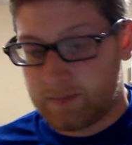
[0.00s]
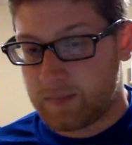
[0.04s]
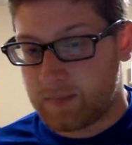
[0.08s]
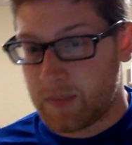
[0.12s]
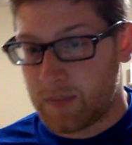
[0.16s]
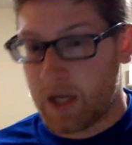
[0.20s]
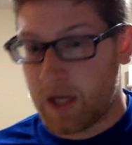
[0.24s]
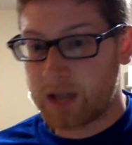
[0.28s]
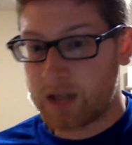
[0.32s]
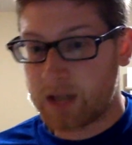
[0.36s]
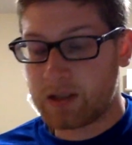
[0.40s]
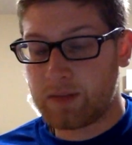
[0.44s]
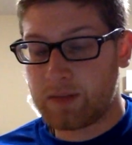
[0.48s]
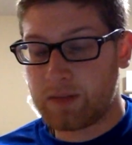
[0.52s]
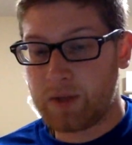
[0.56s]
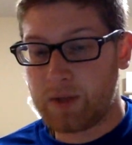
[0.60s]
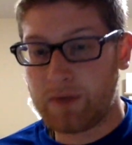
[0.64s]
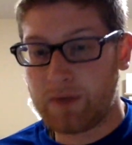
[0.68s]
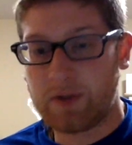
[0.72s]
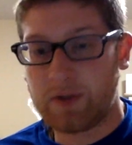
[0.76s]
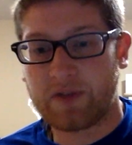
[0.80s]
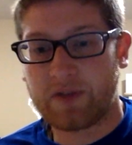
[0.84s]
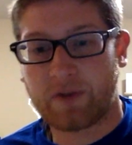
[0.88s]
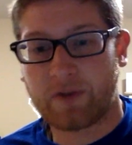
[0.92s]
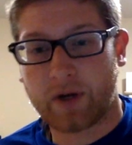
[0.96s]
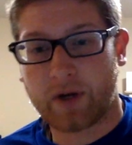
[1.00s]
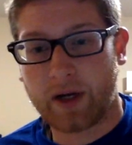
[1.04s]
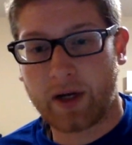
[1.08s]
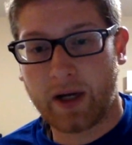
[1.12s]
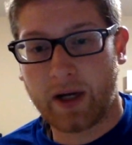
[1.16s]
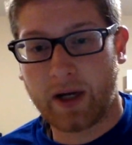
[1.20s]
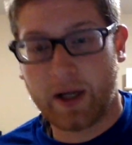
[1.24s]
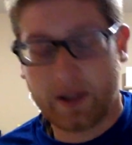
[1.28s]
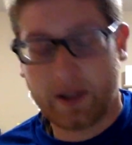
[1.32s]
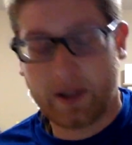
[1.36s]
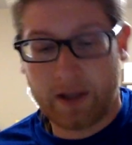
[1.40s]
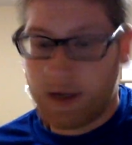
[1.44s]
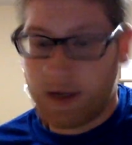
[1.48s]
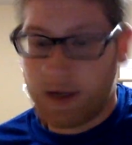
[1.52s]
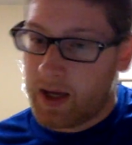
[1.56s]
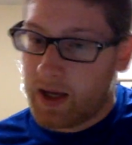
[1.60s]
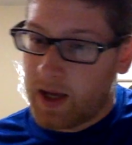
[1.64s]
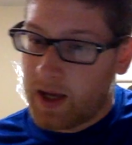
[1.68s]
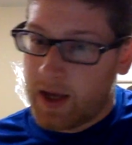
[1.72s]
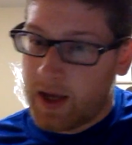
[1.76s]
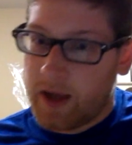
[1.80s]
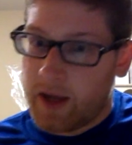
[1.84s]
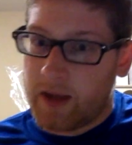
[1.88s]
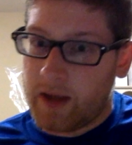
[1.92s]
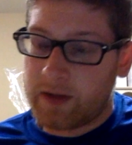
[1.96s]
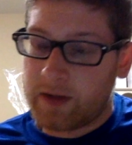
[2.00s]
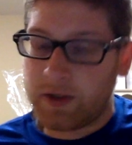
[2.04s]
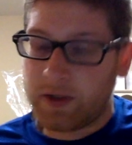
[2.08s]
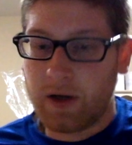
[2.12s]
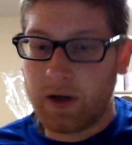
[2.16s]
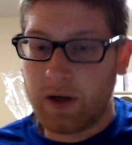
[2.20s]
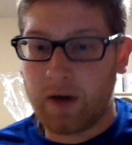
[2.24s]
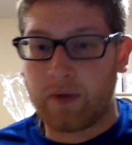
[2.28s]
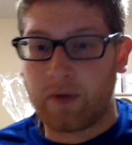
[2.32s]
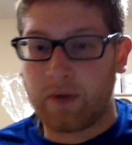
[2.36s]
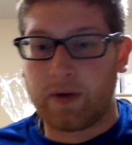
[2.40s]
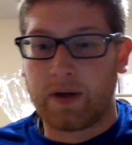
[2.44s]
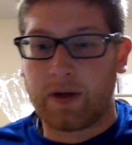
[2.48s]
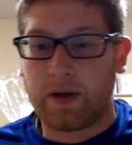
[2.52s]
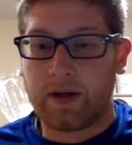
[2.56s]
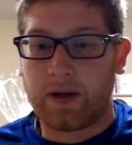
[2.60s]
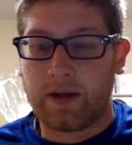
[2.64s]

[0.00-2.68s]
that's the movies for you. So,